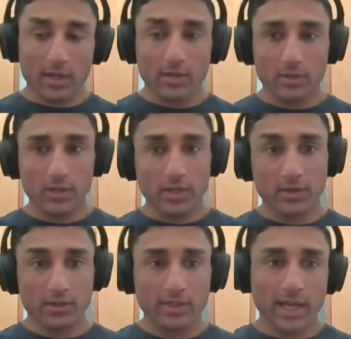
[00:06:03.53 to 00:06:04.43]
Look at
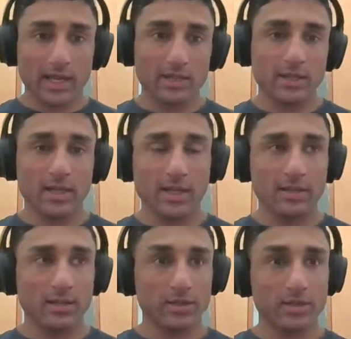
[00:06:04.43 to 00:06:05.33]
your days
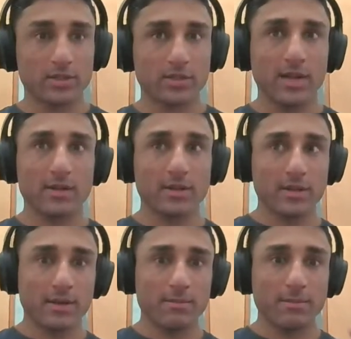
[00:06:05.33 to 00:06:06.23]
and ask yourself, how
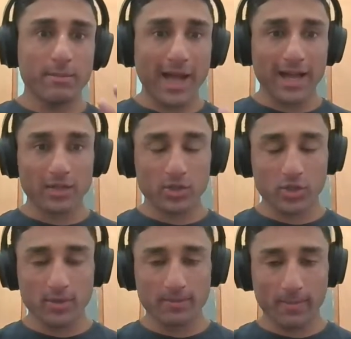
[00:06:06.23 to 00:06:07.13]
can I
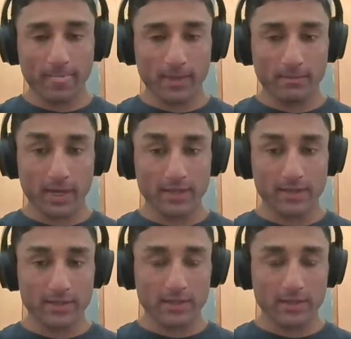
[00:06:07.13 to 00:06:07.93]
batch my